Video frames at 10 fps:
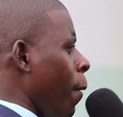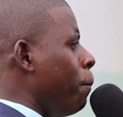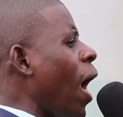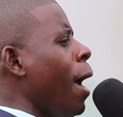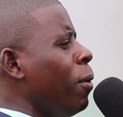
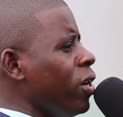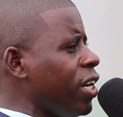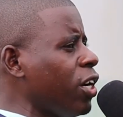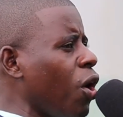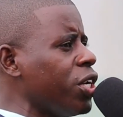The
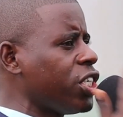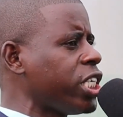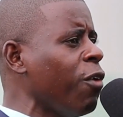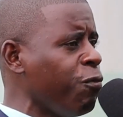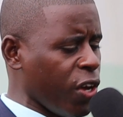Bible records
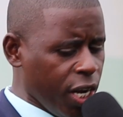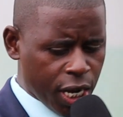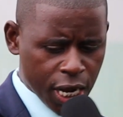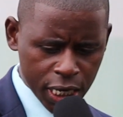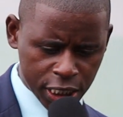
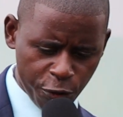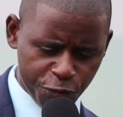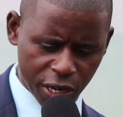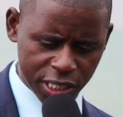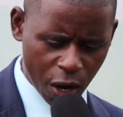something
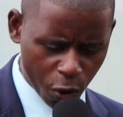different.